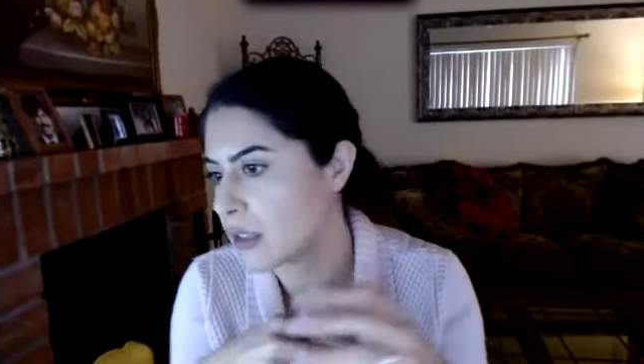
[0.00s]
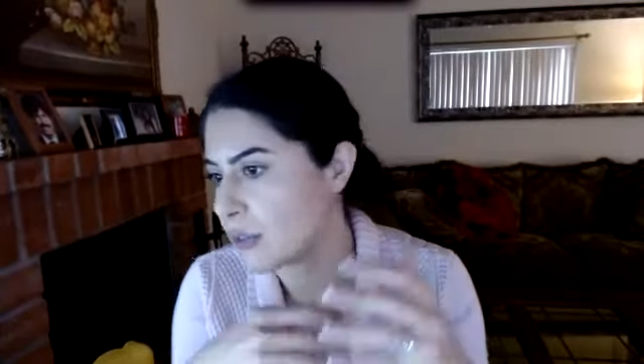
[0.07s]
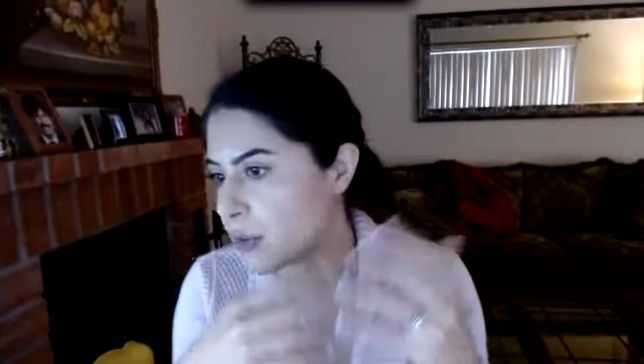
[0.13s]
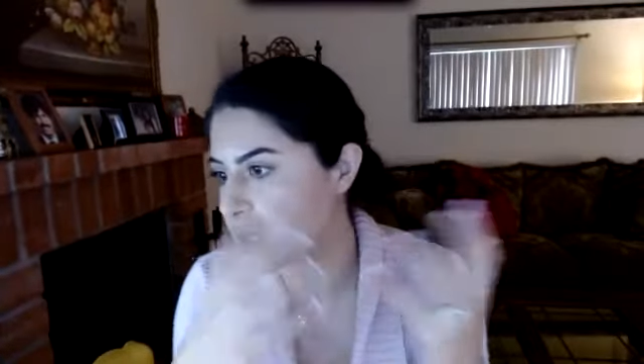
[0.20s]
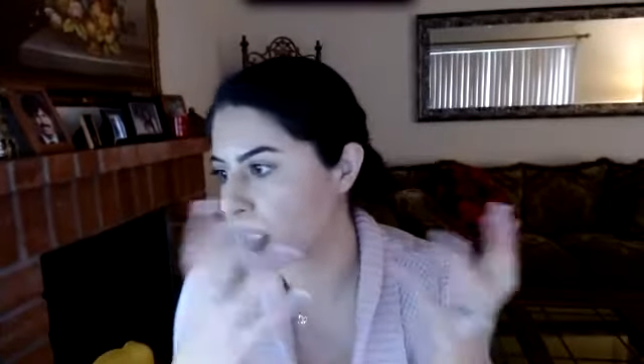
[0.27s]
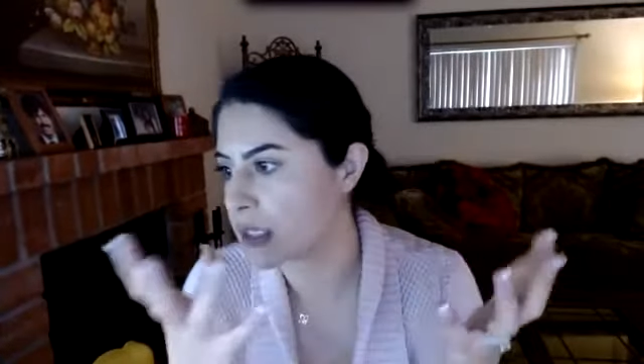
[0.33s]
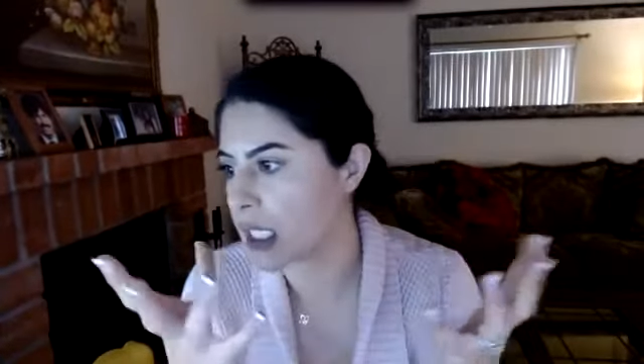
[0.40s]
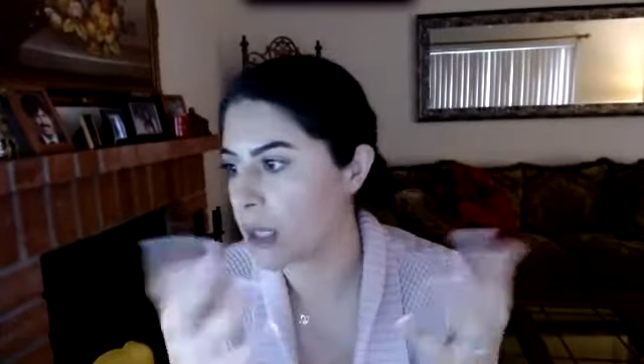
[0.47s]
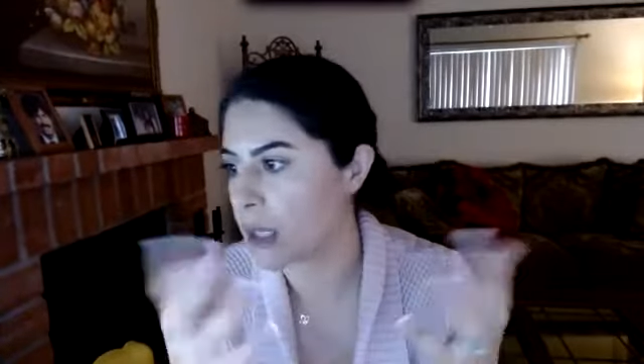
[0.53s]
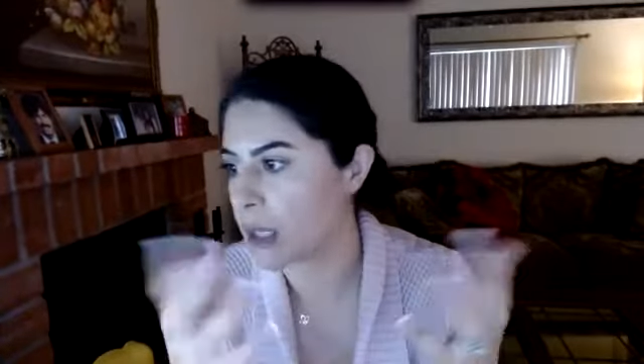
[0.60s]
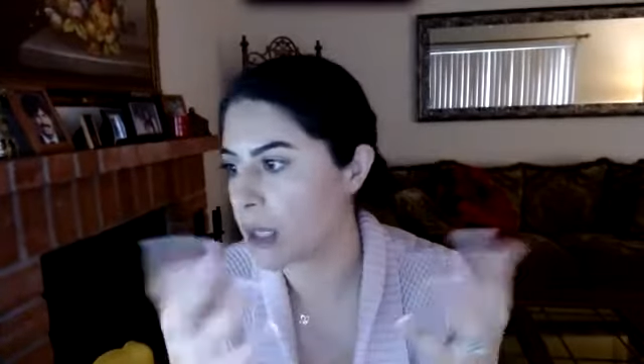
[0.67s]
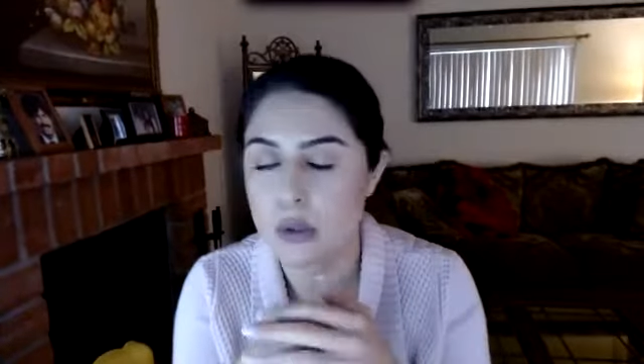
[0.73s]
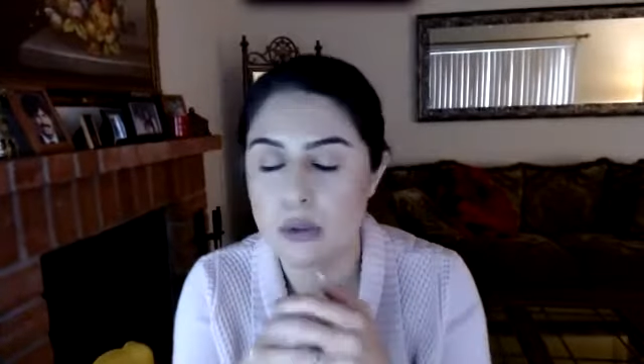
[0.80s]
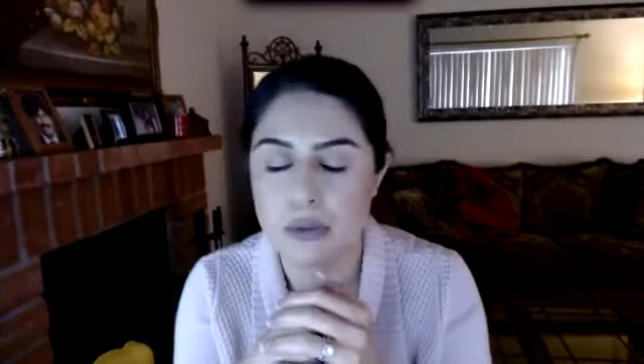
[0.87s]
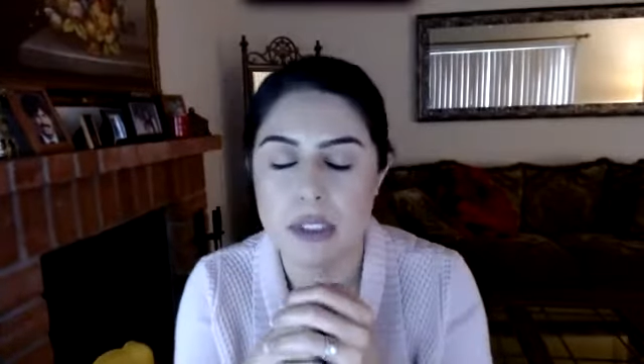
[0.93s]
for
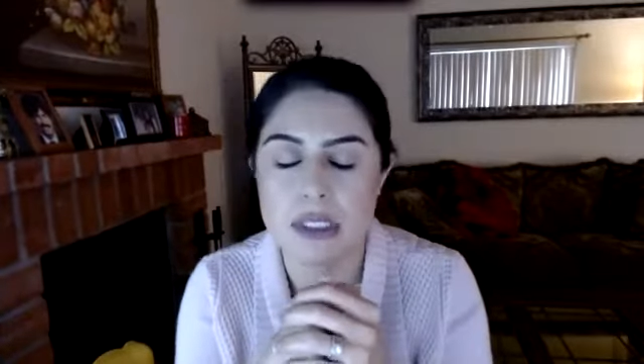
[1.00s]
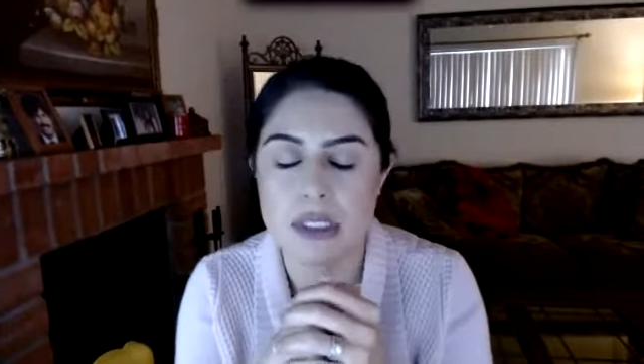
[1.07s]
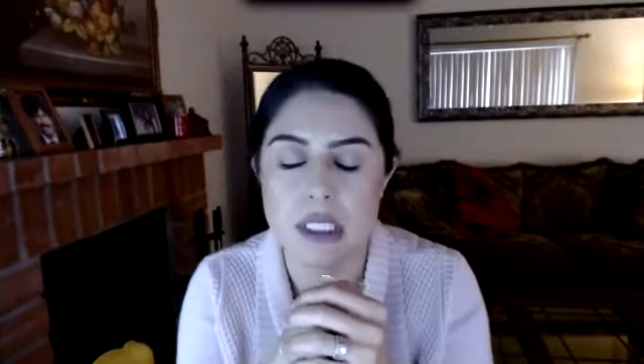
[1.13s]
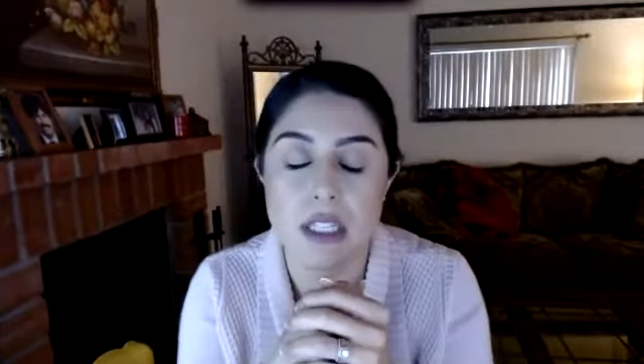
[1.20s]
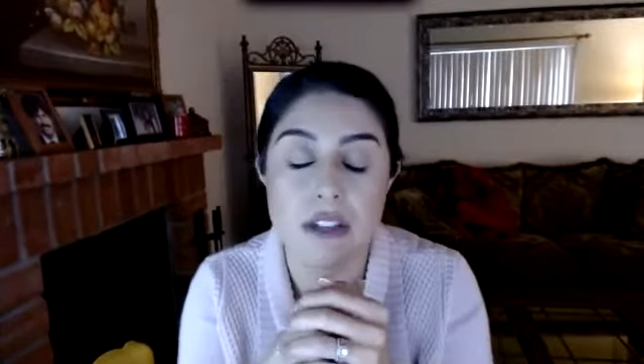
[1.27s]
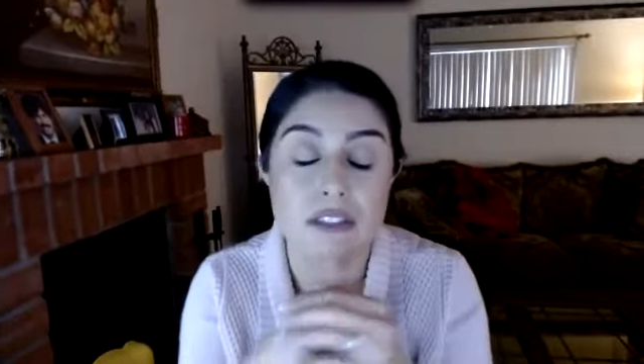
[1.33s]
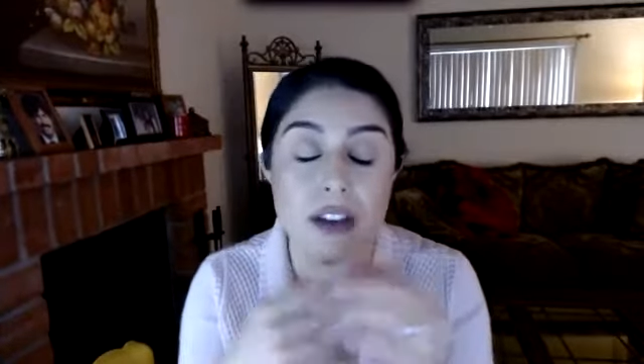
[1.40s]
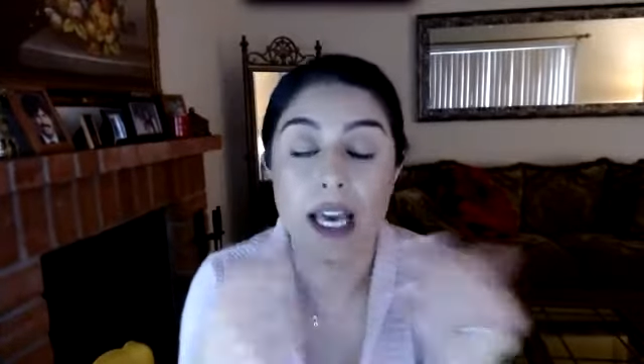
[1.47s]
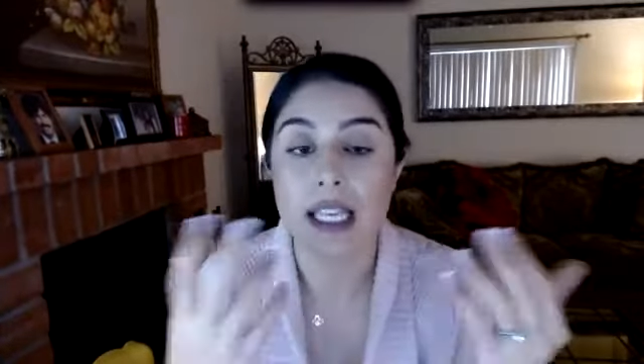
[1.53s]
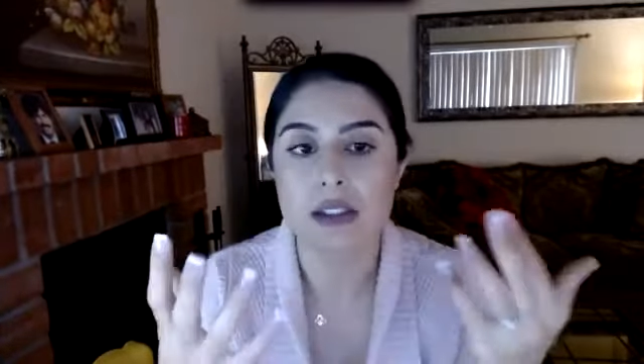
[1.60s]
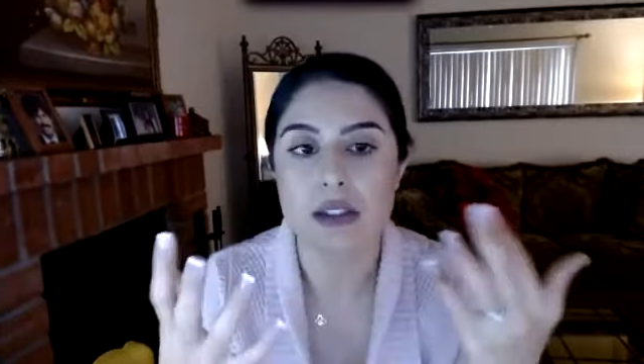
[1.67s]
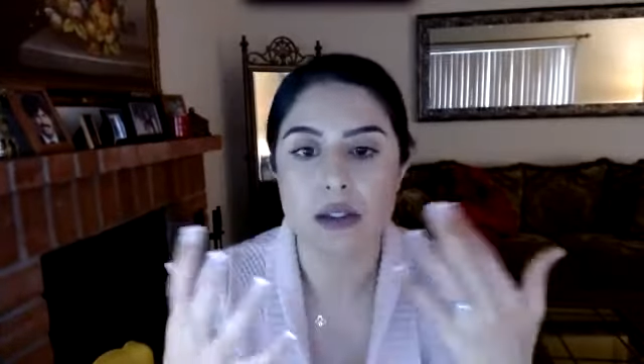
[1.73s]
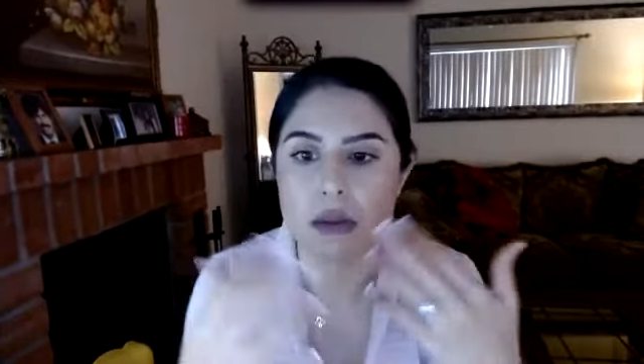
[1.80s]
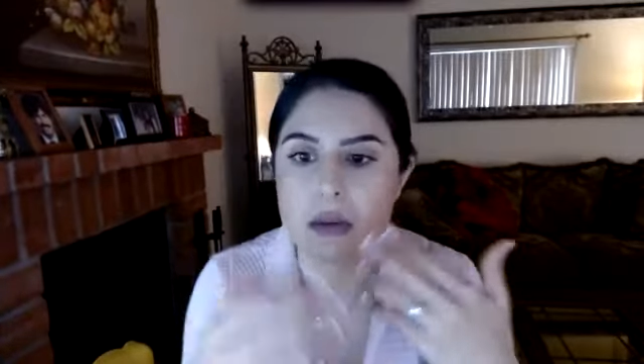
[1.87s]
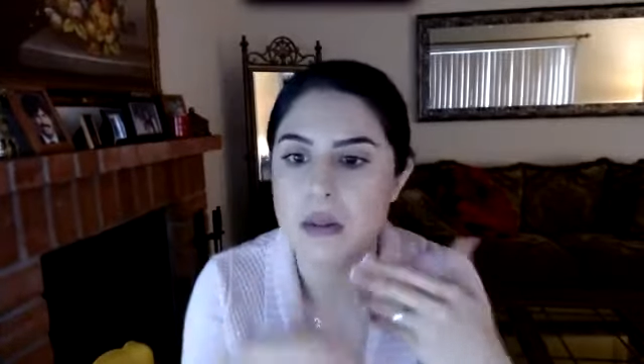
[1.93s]
example, if it's an
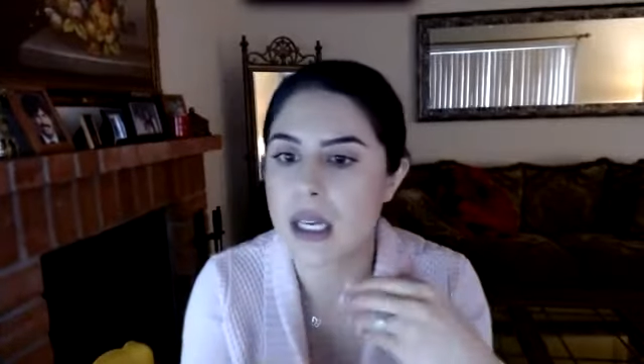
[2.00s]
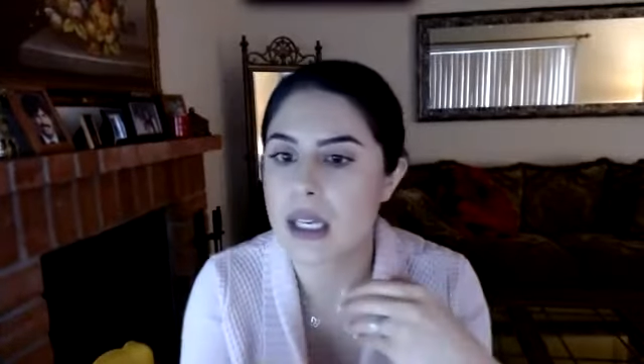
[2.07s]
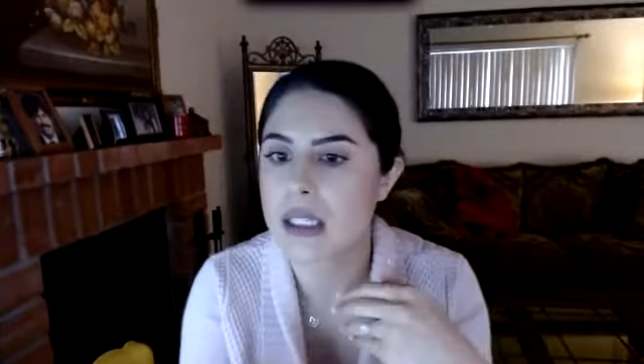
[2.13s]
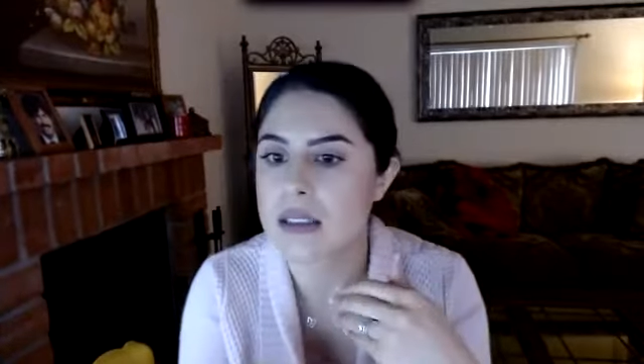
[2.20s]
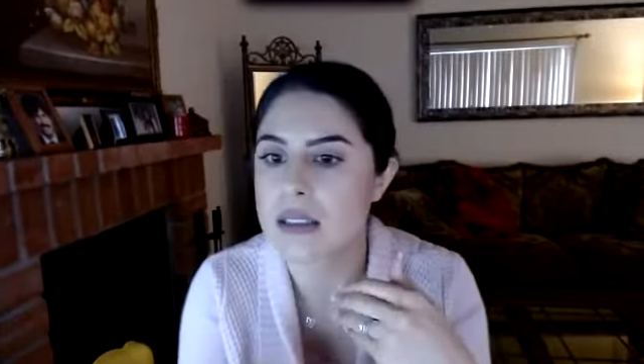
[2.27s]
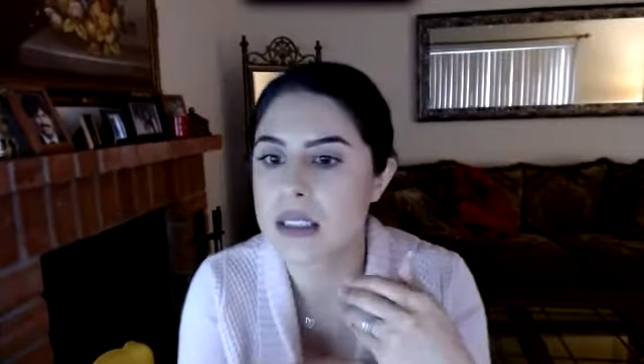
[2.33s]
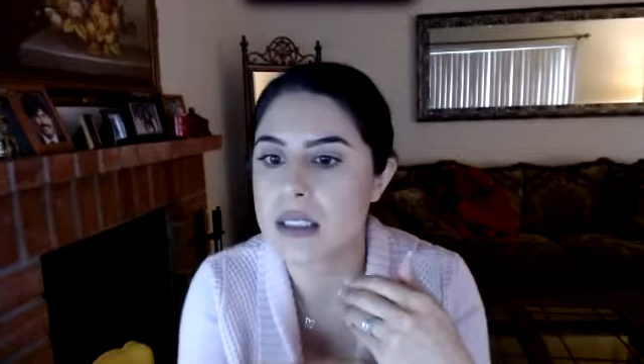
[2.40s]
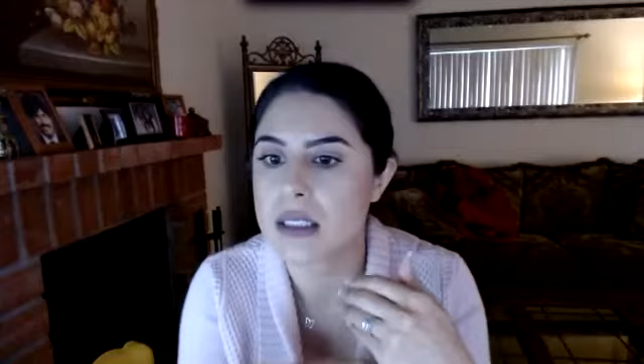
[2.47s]
advisor who has